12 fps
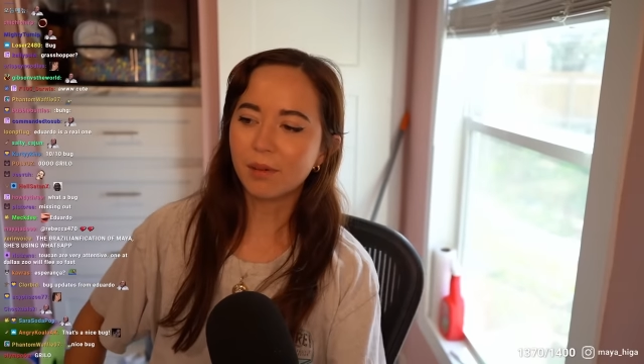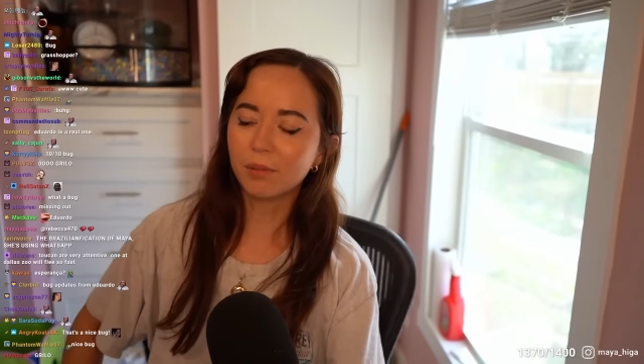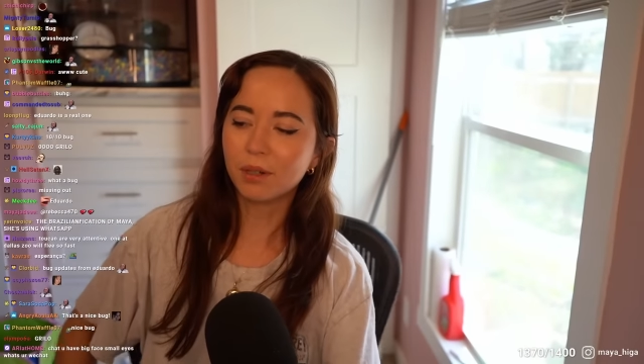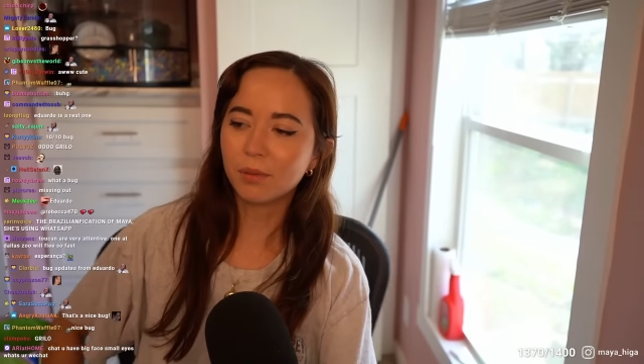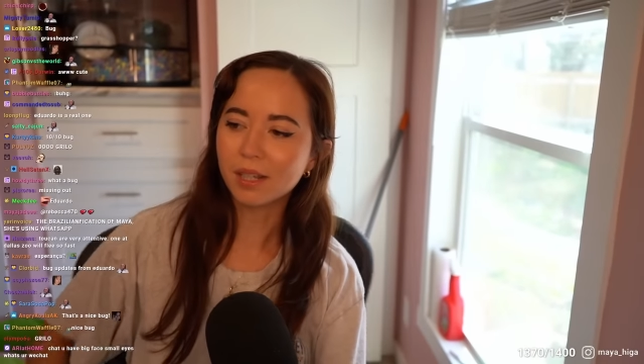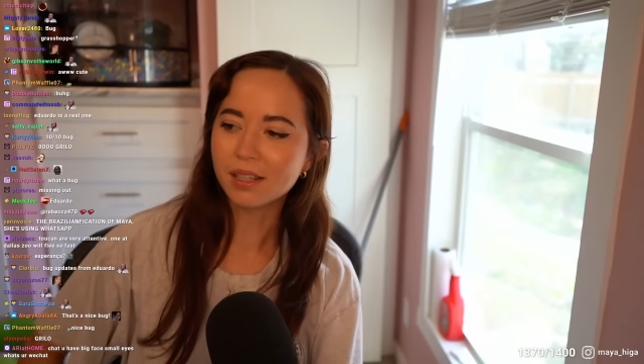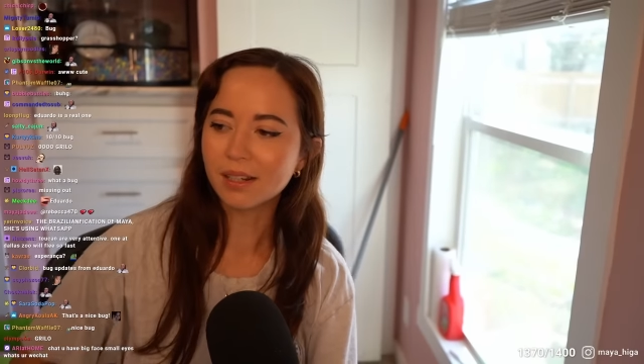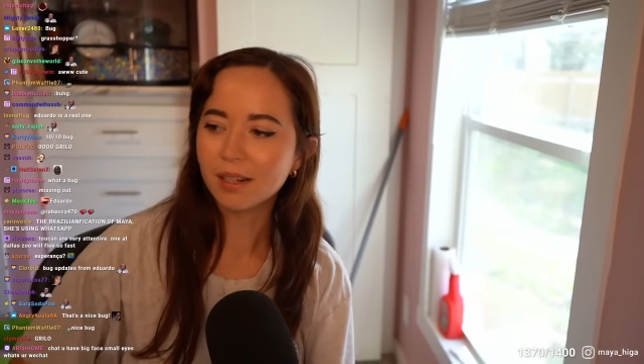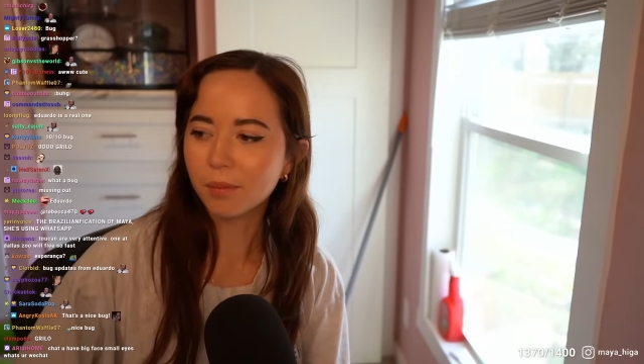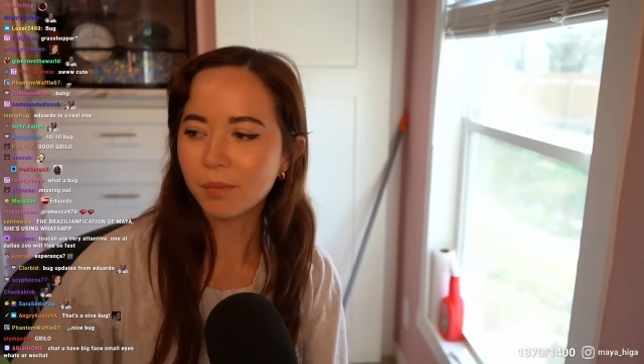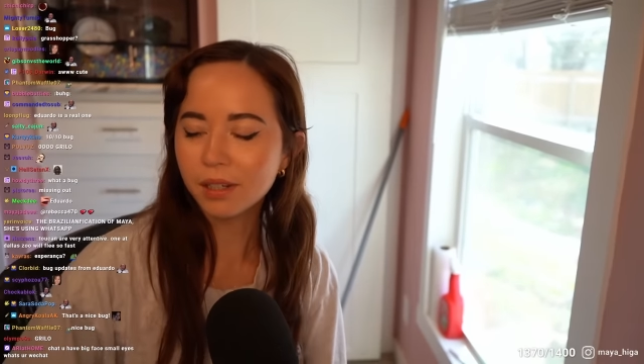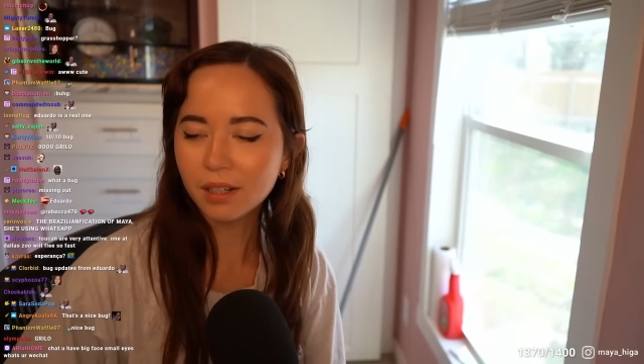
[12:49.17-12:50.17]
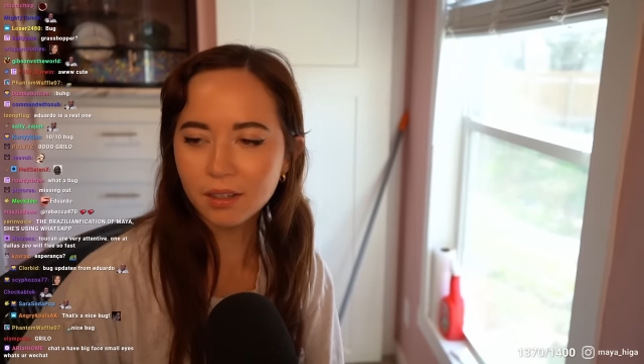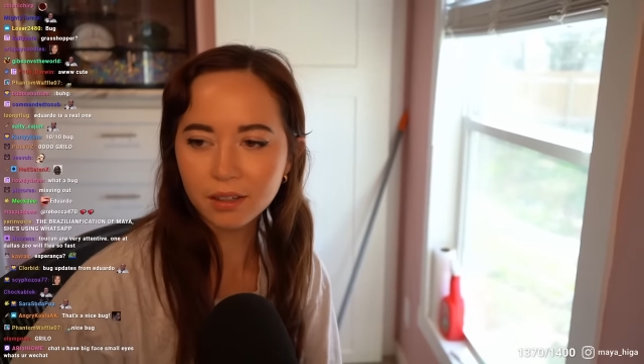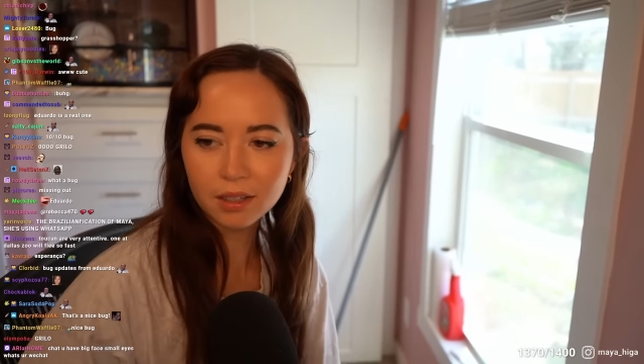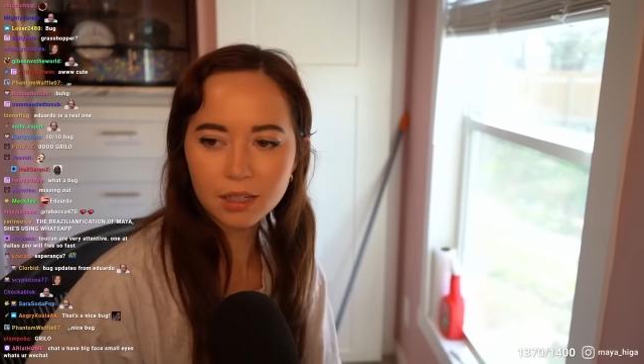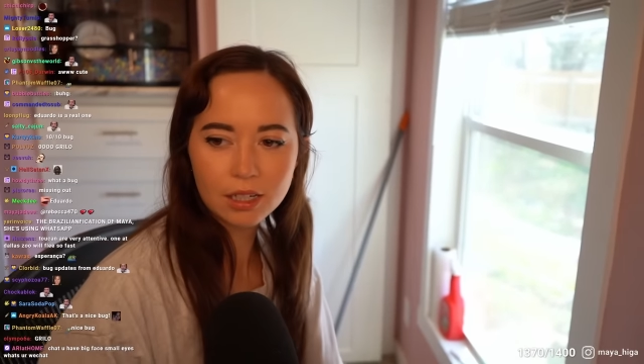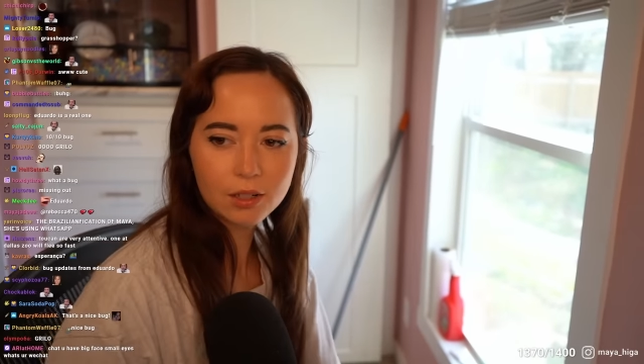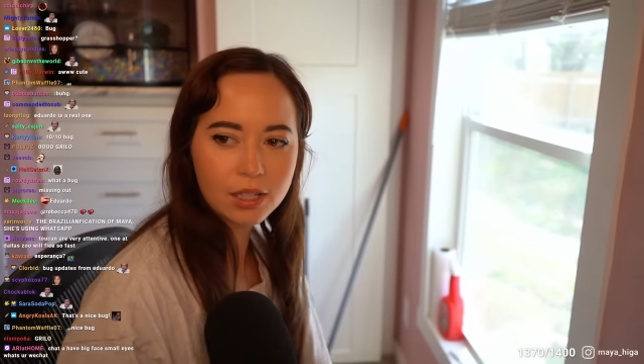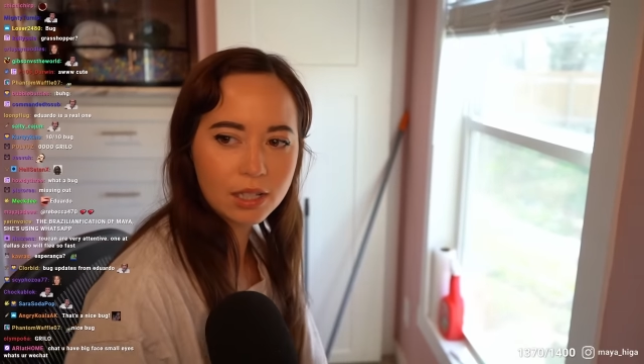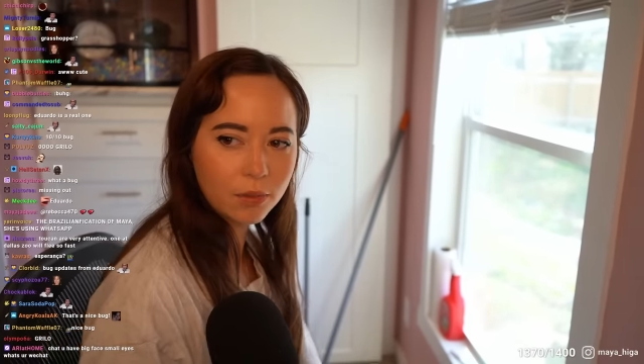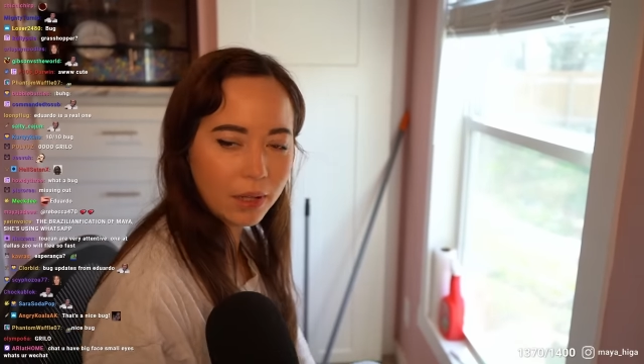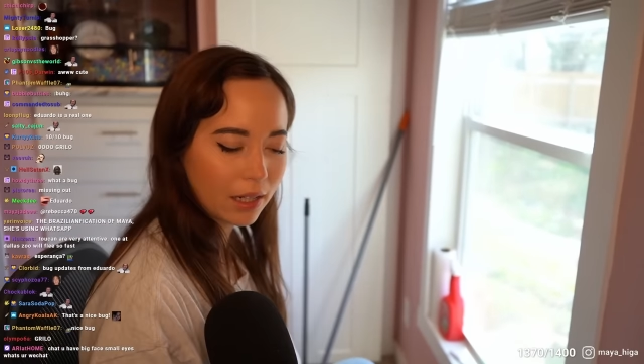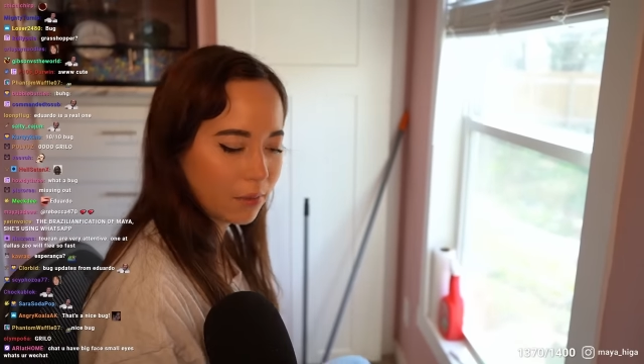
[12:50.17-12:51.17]
I'm gonna mess it up, but look, can you
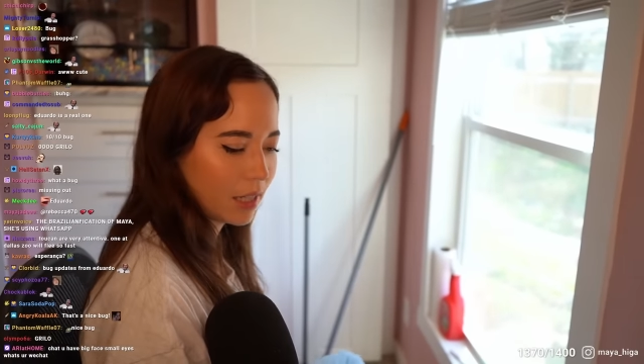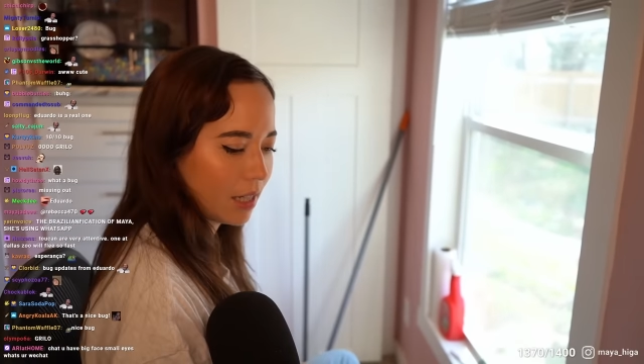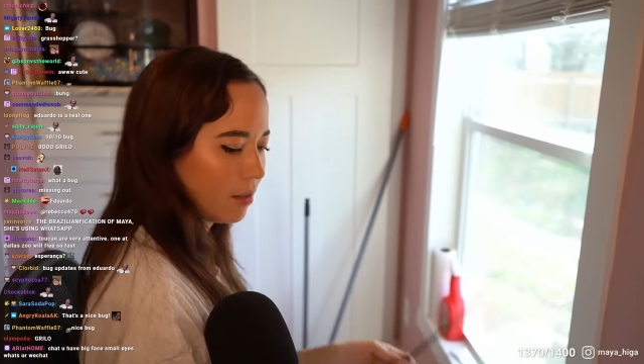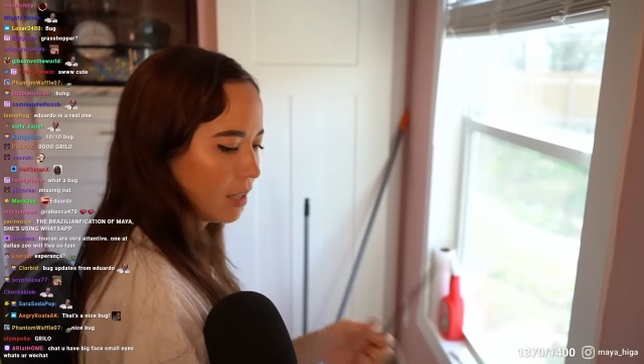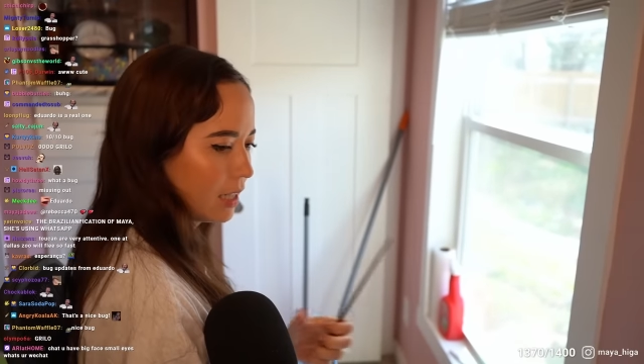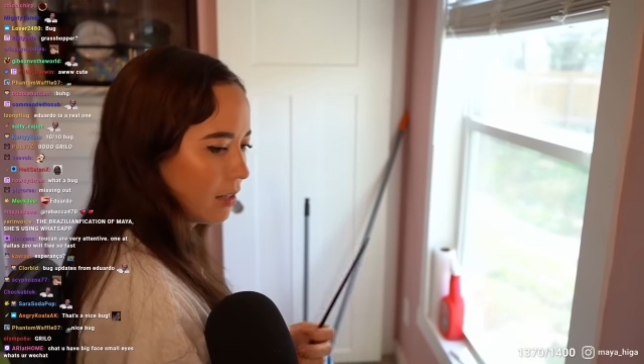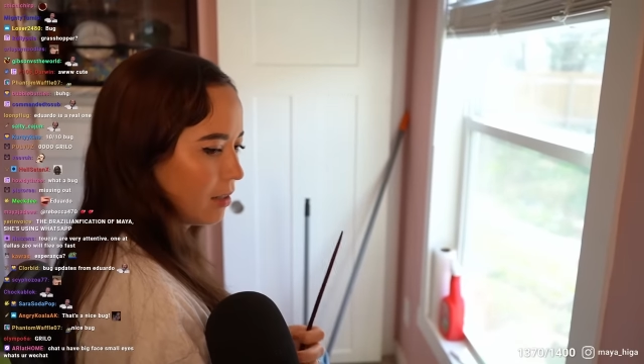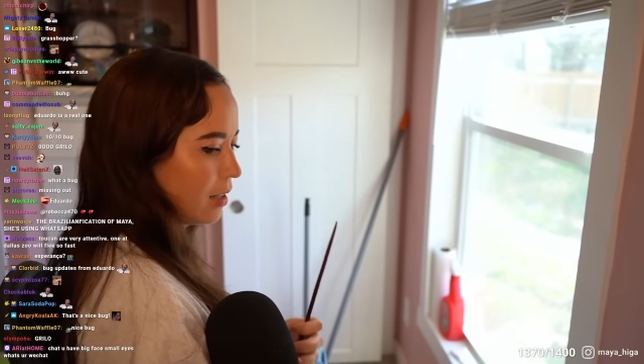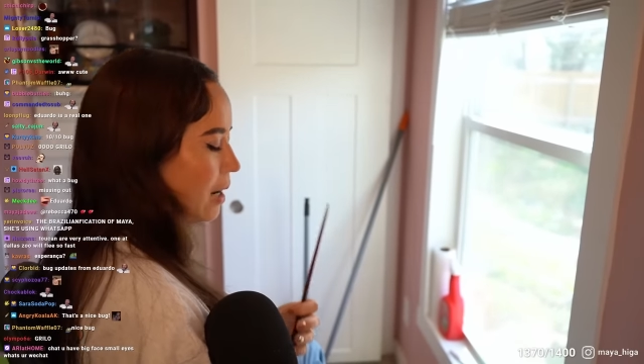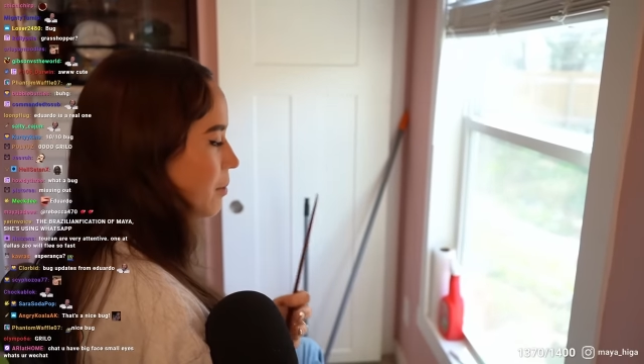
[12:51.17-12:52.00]
see the back of my head right now?